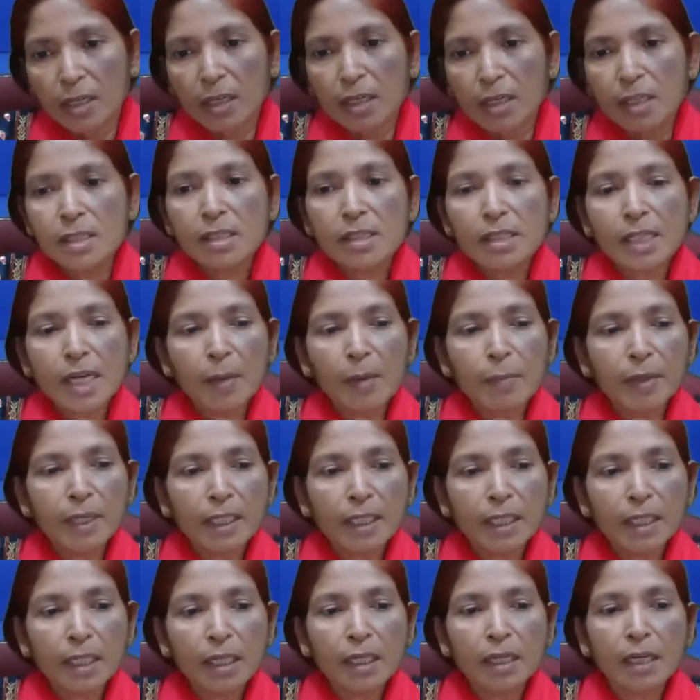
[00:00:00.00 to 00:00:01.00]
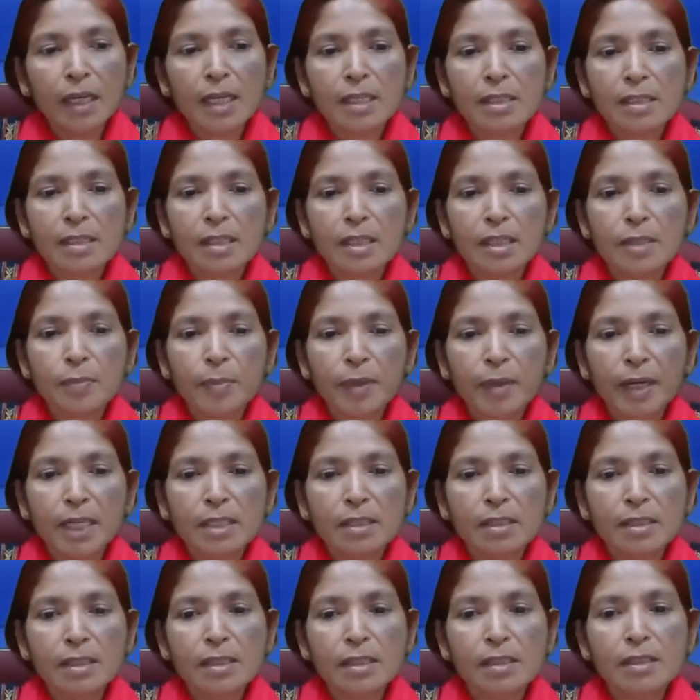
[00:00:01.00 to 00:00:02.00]
Instability in asset
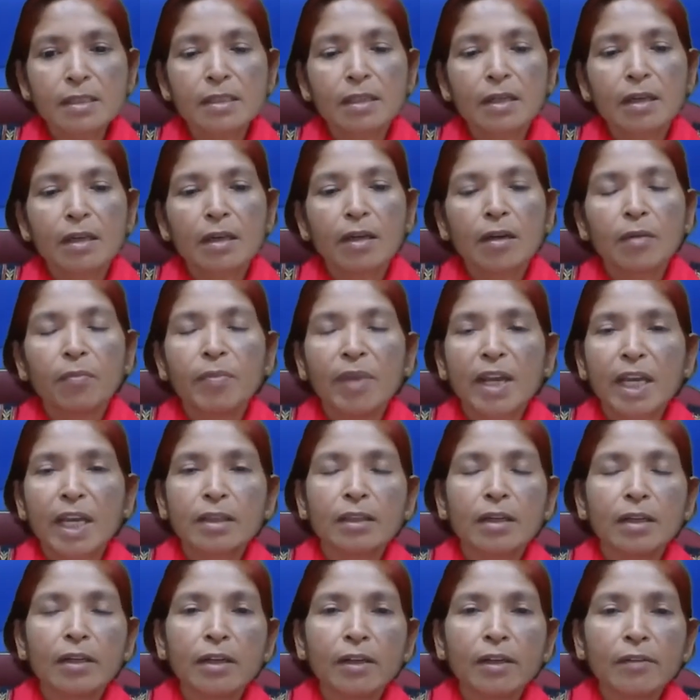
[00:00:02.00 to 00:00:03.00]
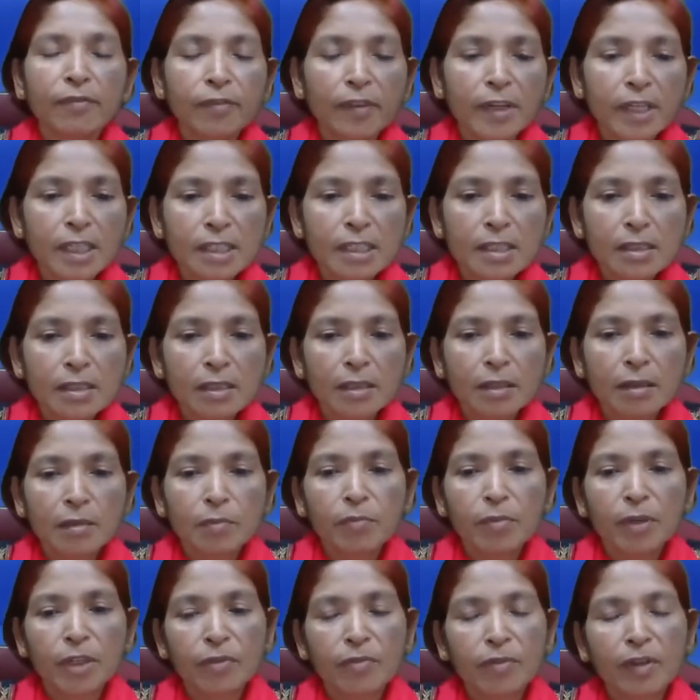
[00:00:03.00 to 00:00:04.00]
prices make the difference
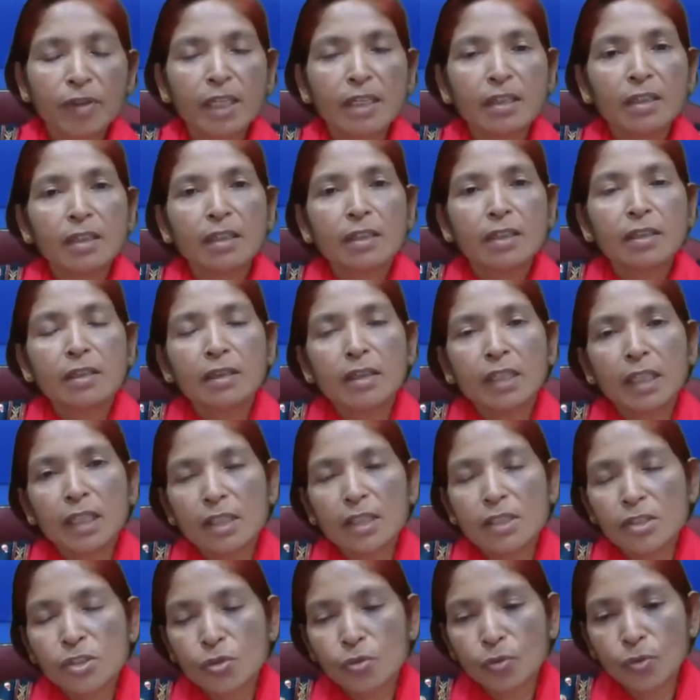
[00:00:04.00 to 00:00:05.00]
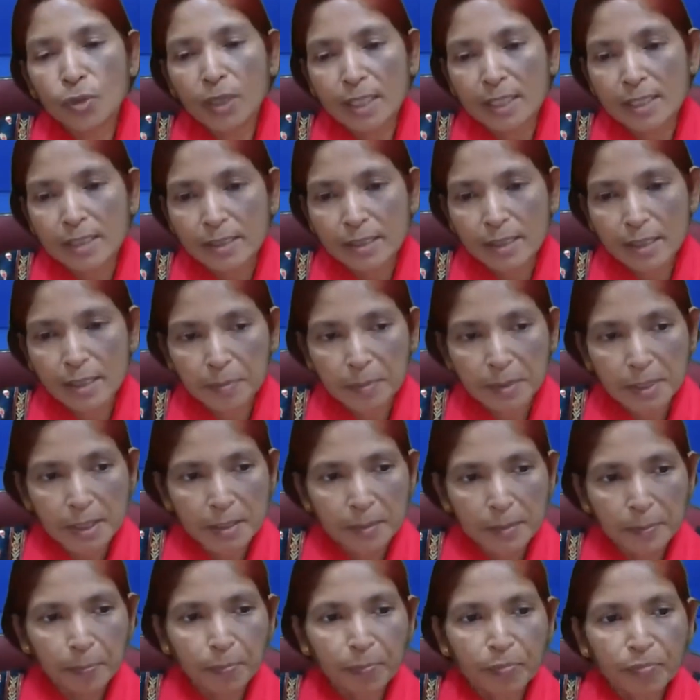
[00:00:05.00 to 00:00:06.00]
between these two
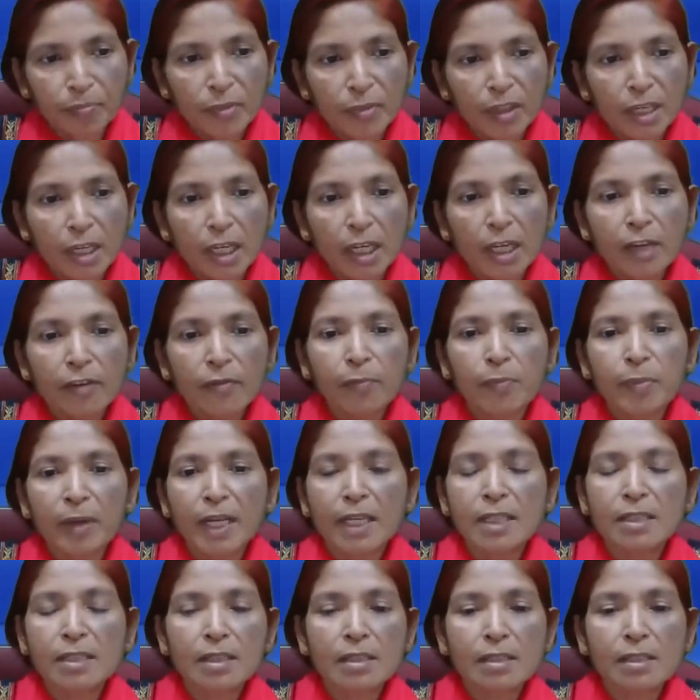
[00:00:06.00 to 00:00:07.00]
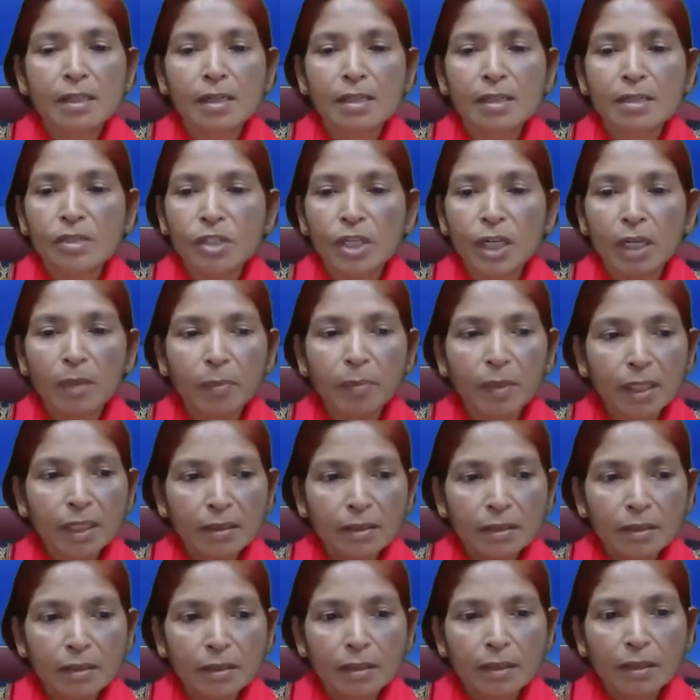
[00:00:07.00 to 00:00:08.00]
concepts. If prices are
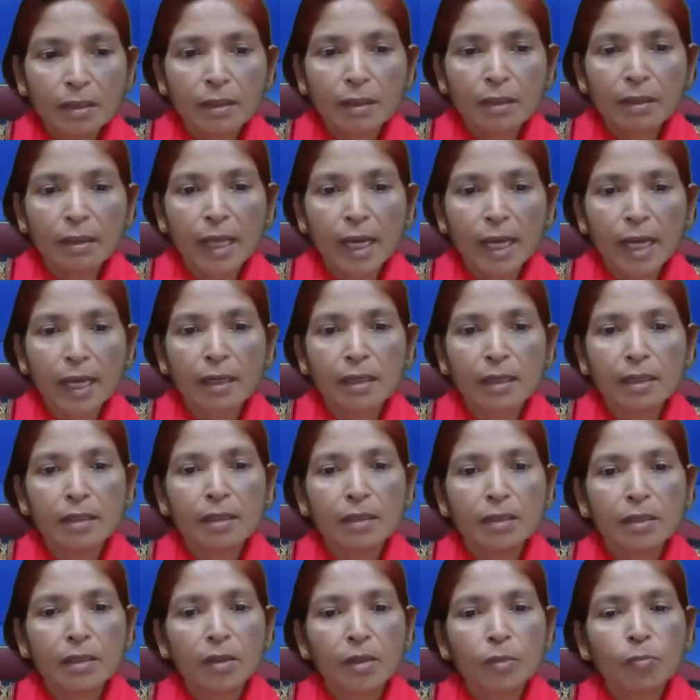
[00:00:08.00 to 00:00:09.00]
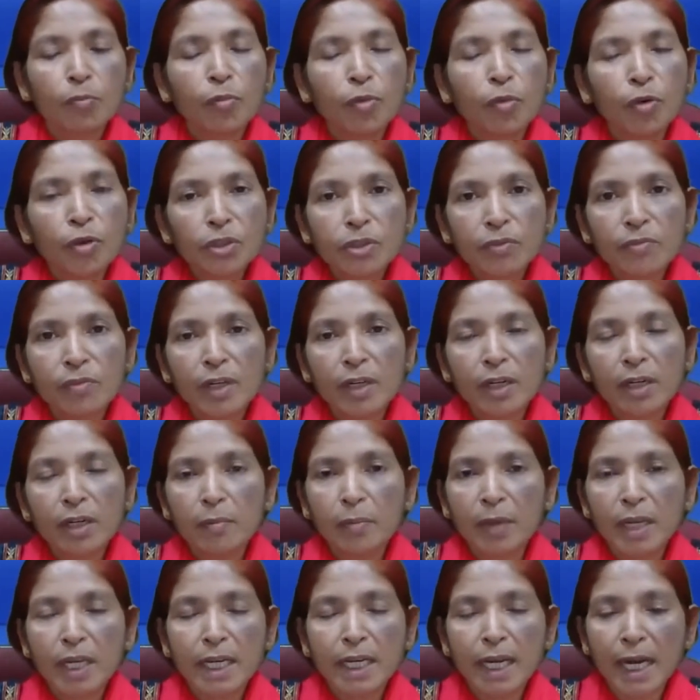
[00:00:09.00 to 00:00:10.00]
stable, then both will
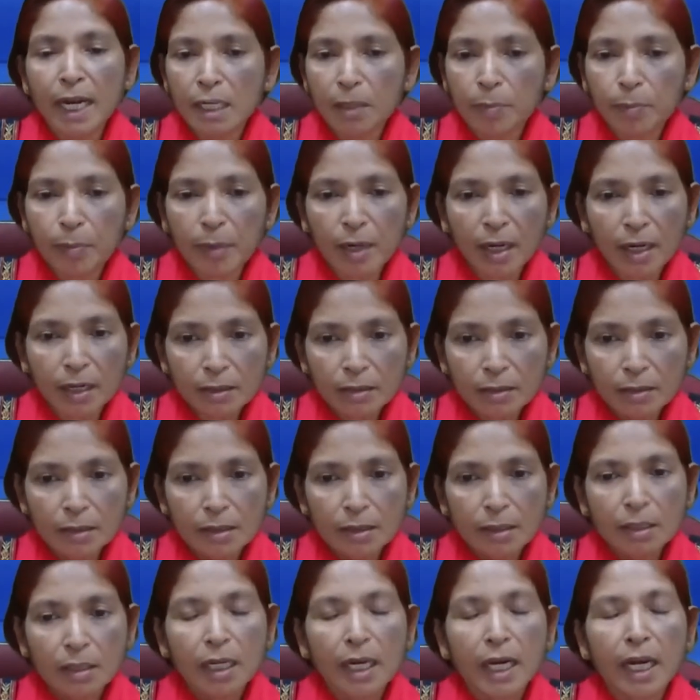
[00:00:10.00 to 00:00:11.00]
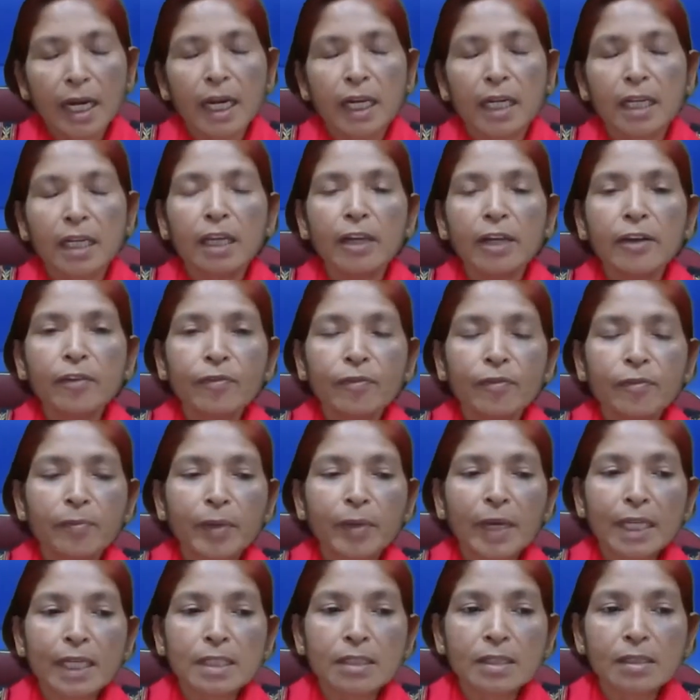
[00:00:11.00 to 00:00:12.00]
remain at par, and if
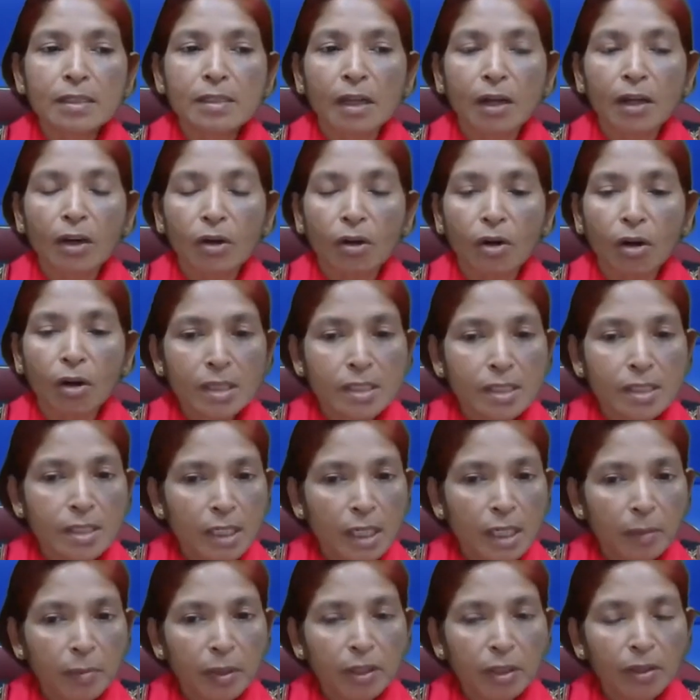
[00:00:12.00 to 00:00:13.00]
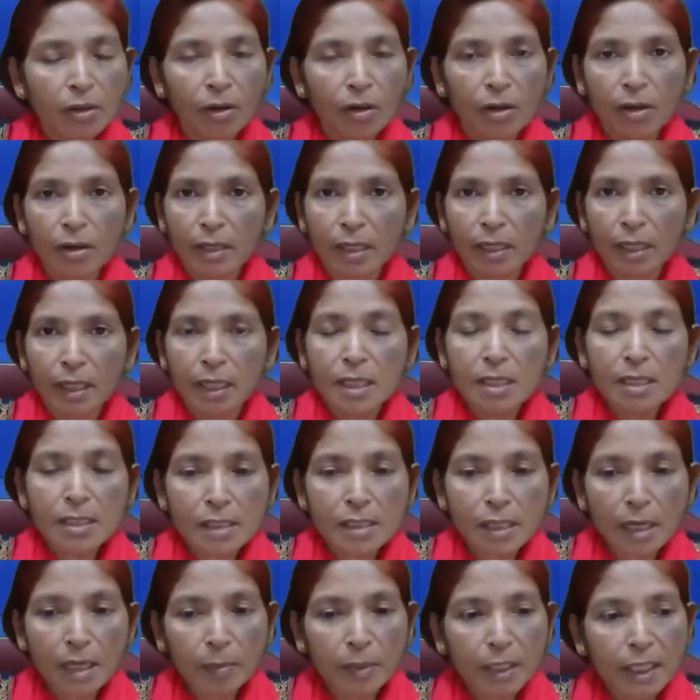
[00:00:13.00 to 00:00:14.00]
prices are not stable or
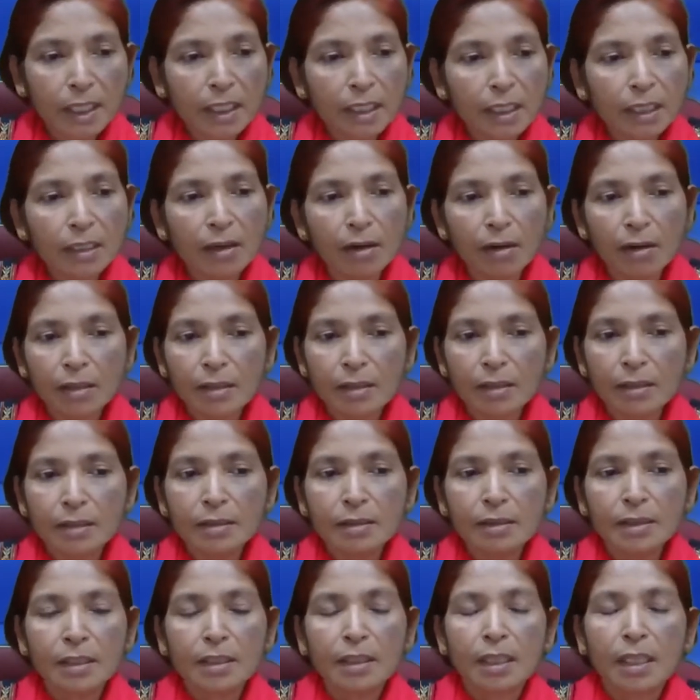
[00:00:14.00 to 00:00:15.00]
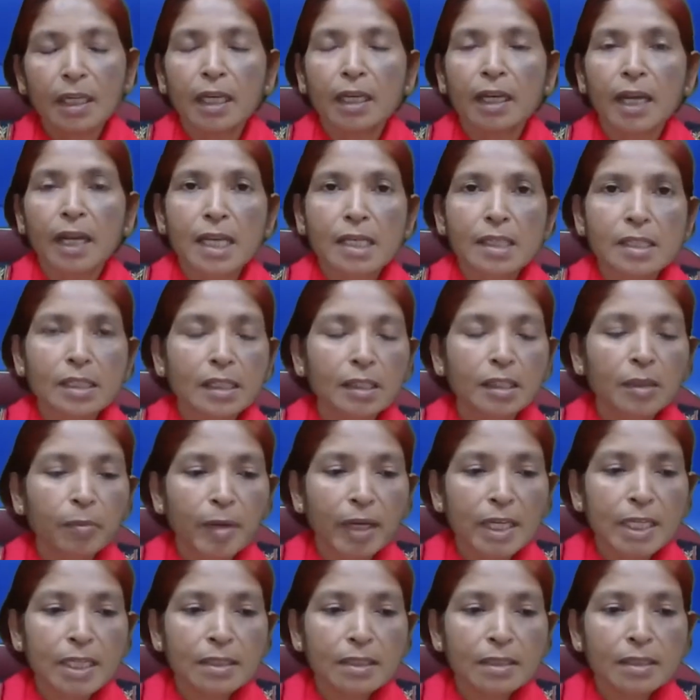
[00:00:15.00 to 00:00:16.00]
instability occur in asset
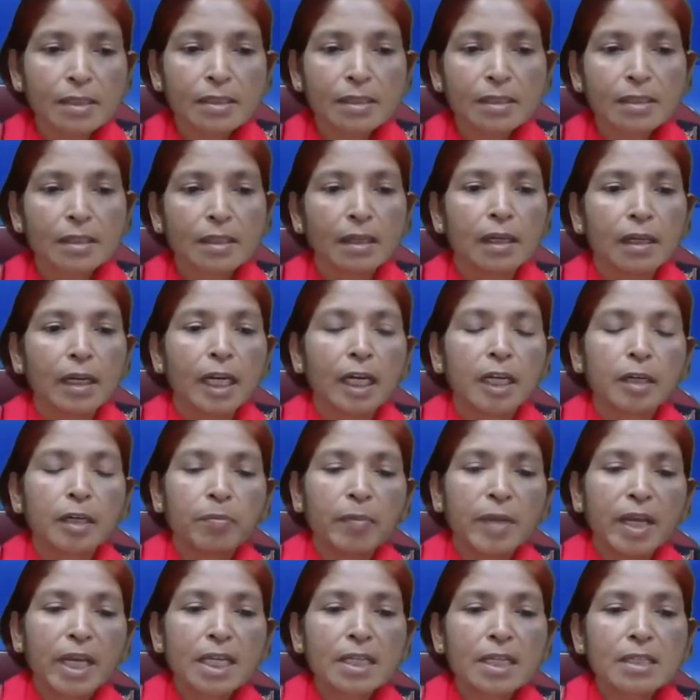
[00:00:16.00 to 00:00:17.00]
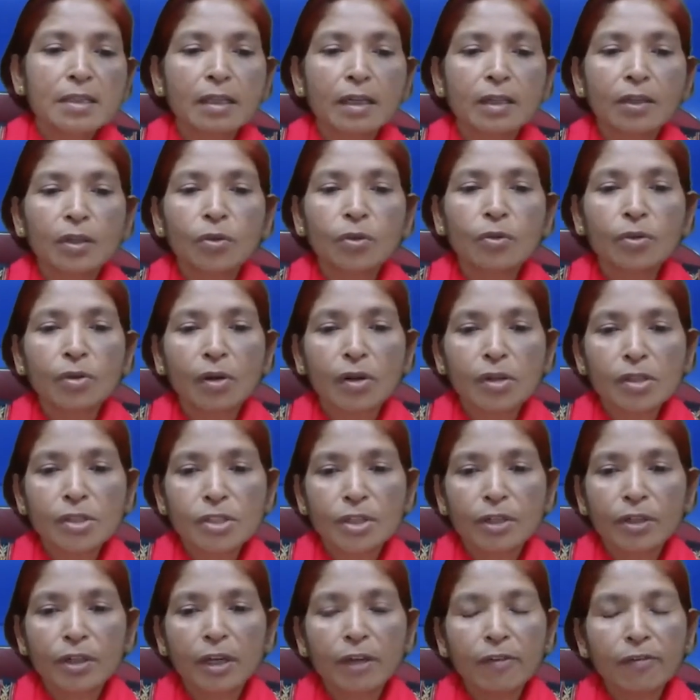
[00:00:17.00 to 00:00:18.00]
prices, it makes the two
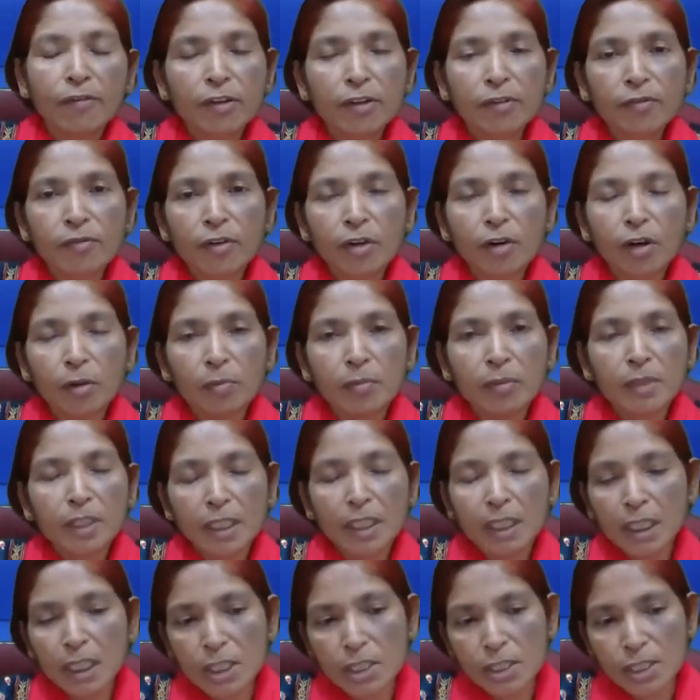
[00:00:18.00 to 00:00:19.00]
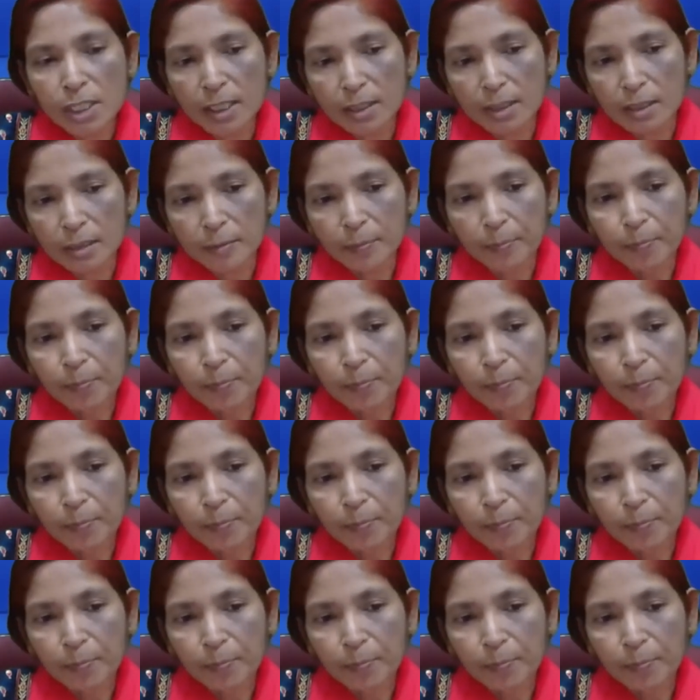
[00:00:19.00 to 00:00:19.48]
costs differ from each other.